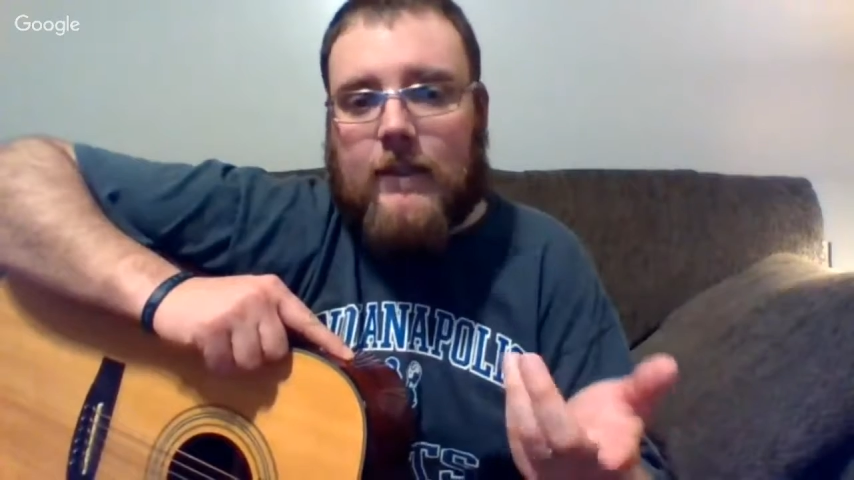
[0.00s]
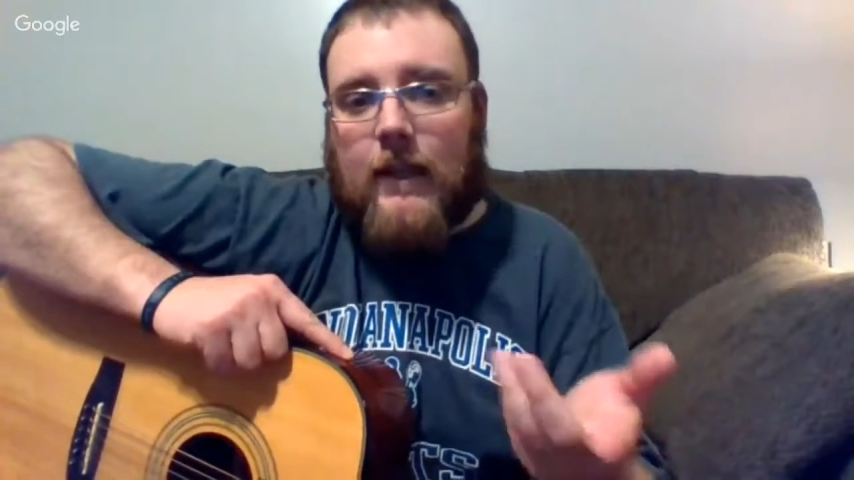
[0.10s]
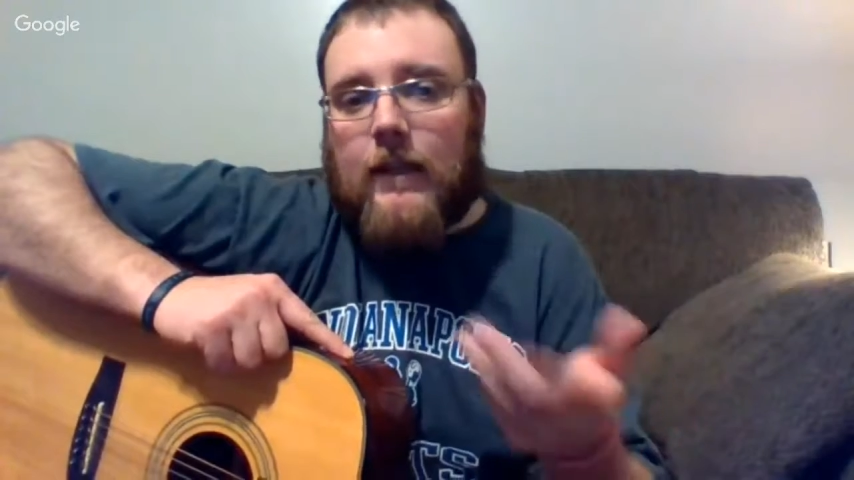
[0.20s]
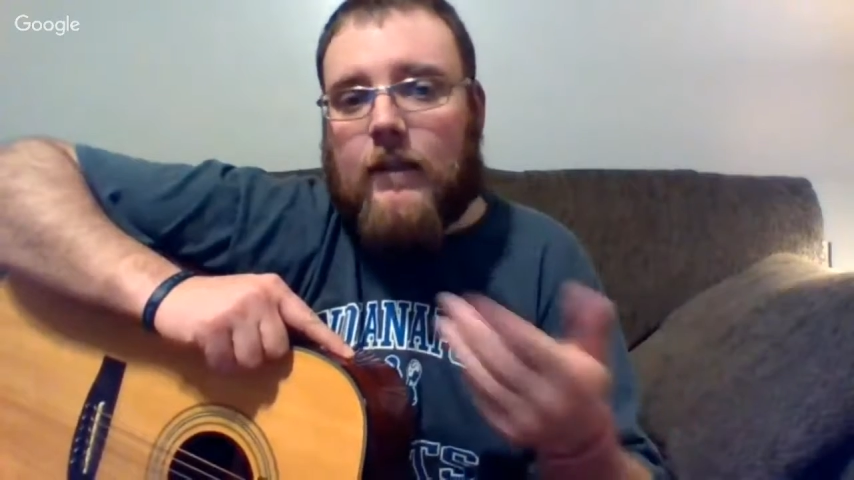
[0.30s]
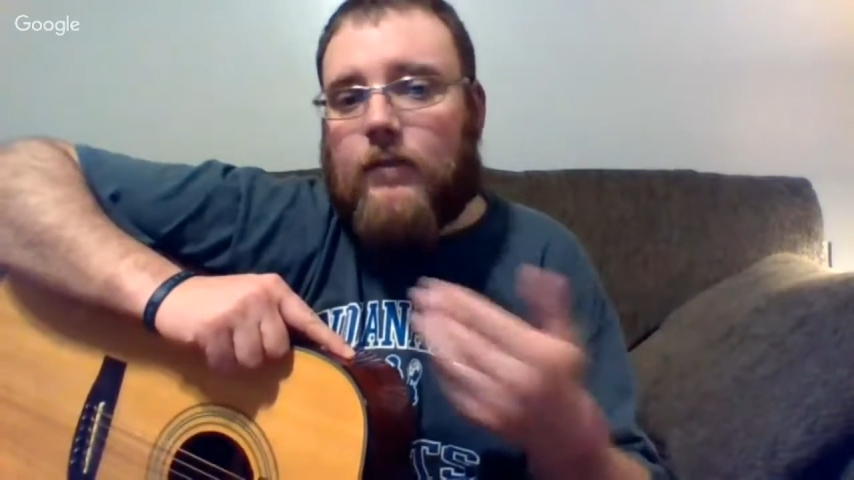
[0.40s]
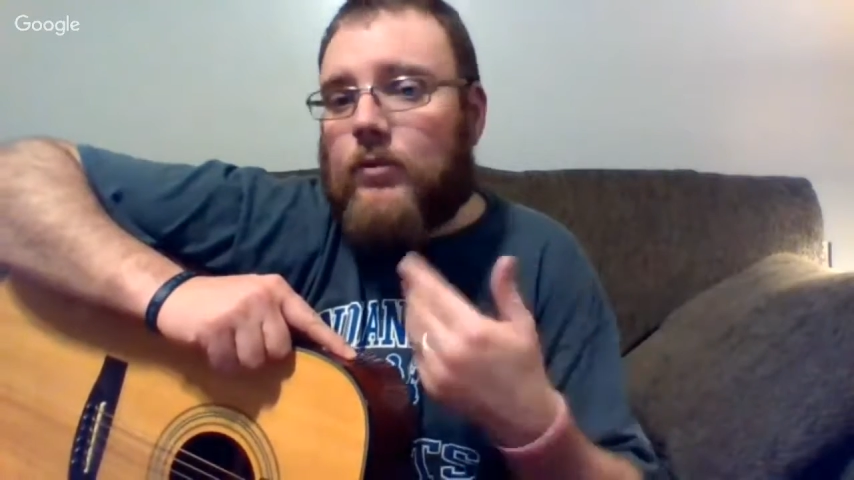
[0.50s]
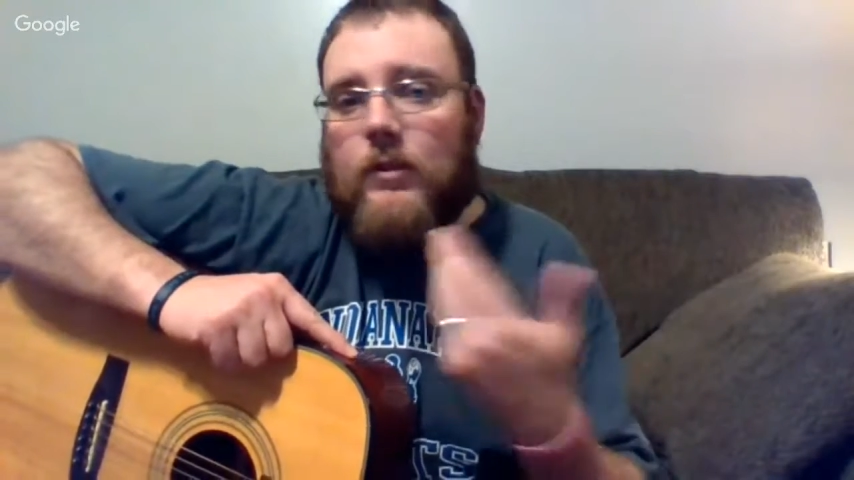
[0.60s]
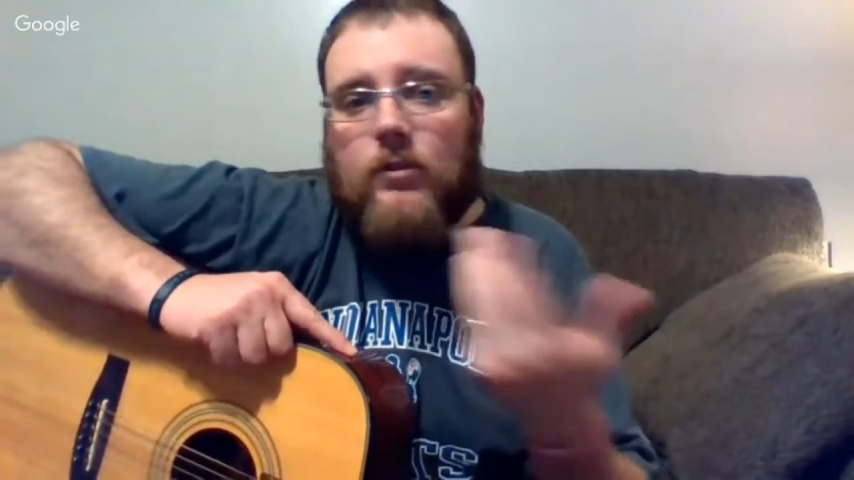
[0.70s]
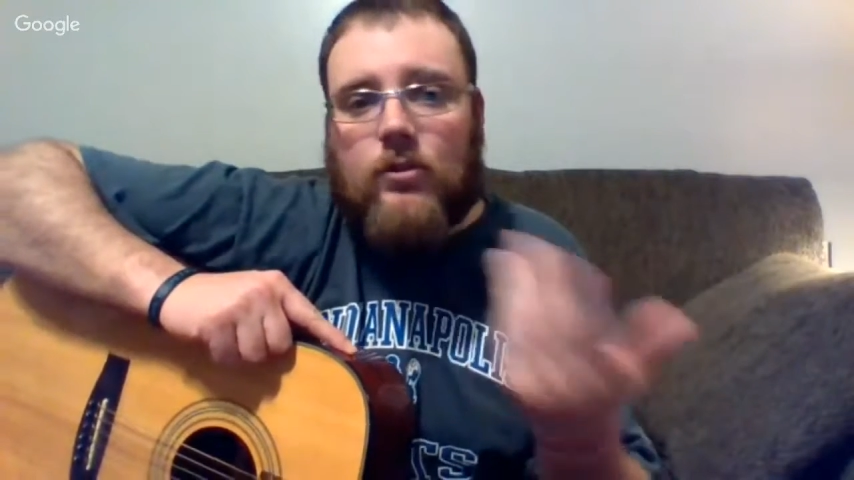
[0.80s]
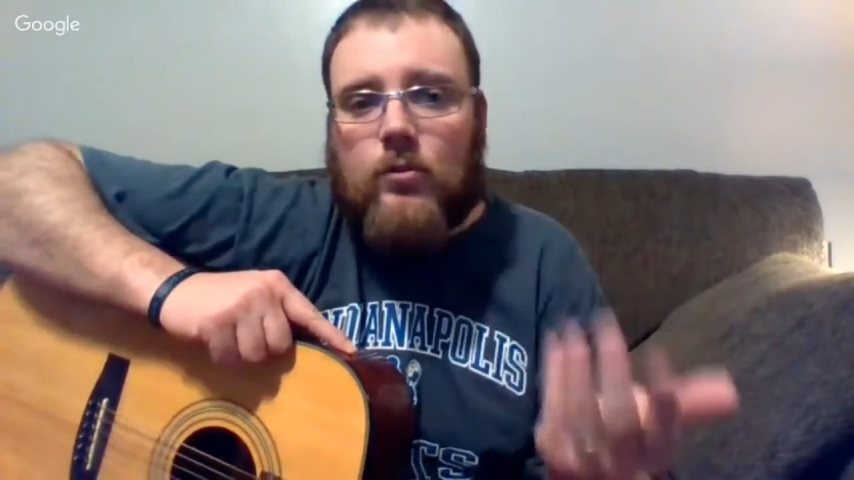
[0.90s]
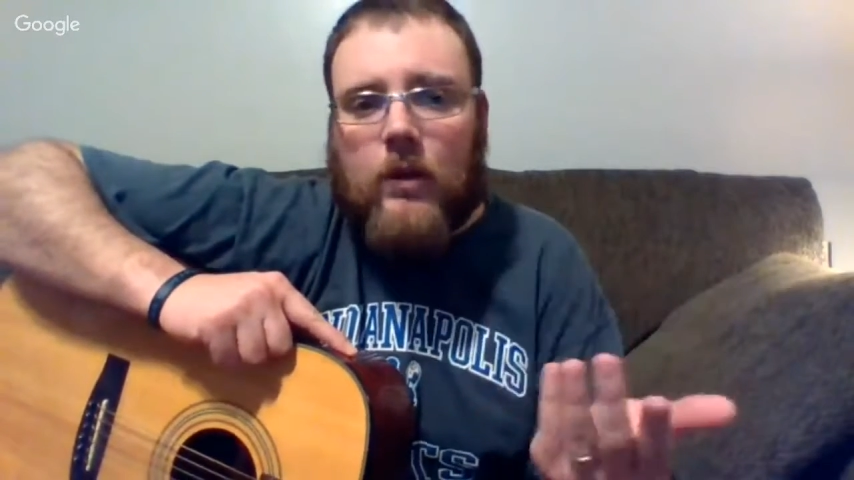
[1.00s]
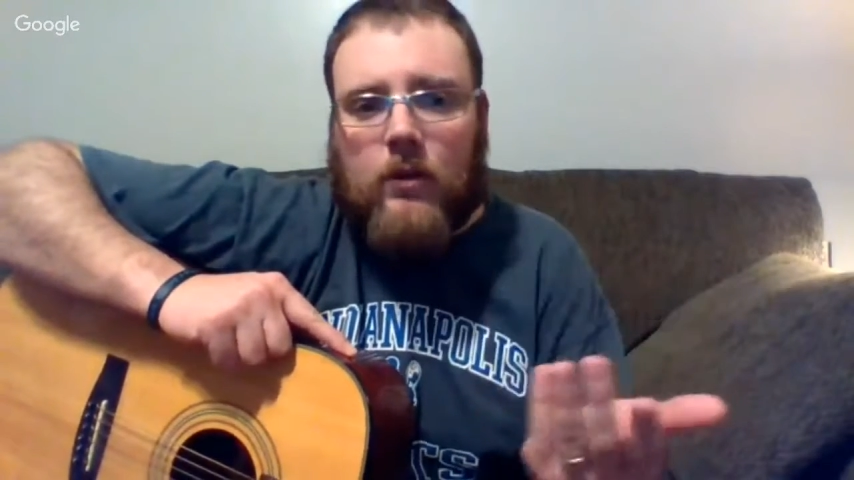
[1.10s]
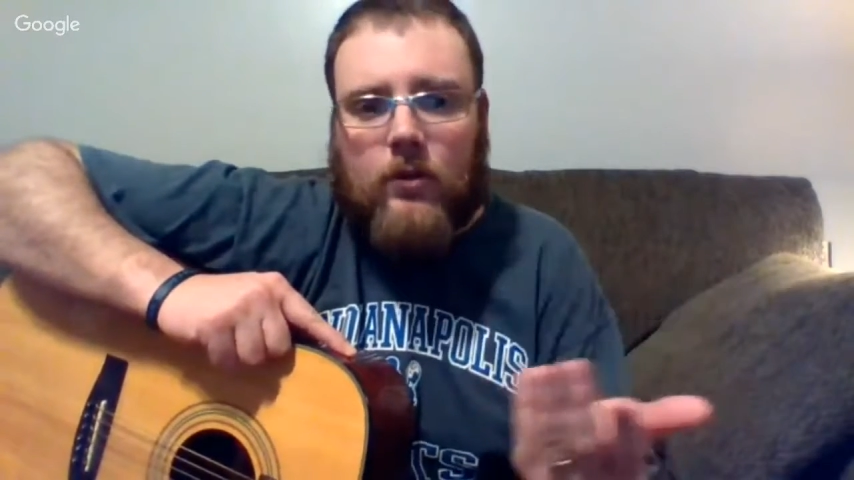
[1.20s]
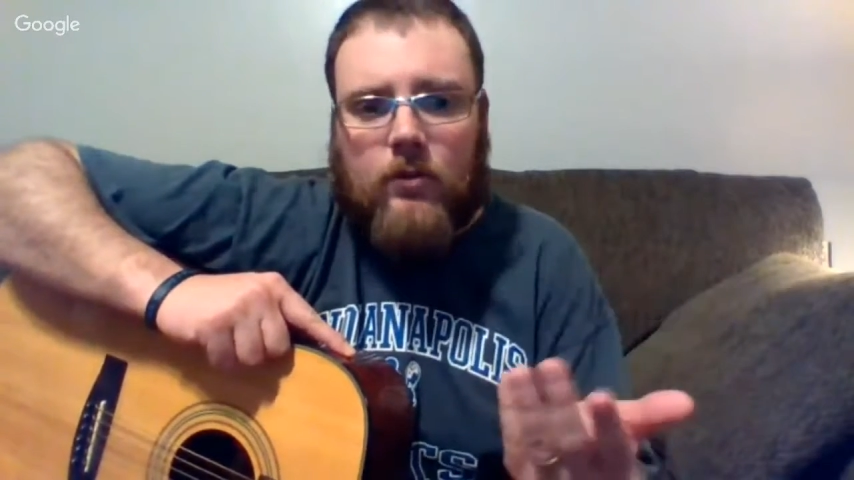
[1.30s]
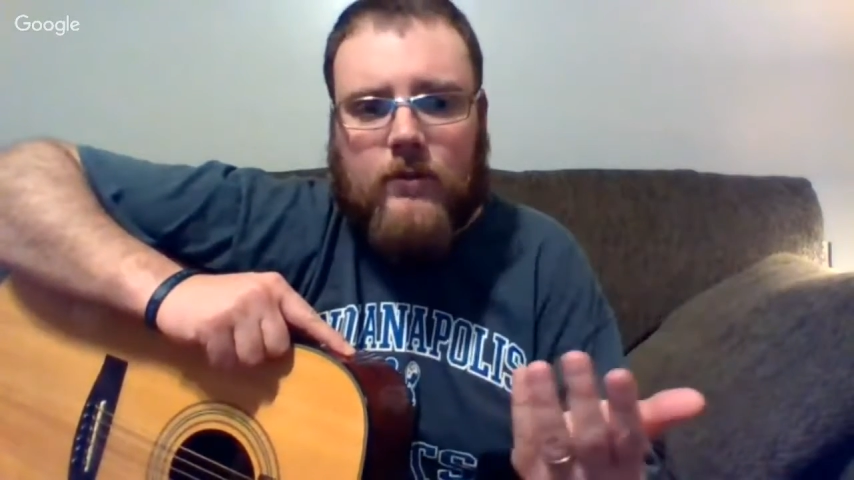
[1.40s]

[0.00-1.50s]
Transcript: And if you didn't do well on those,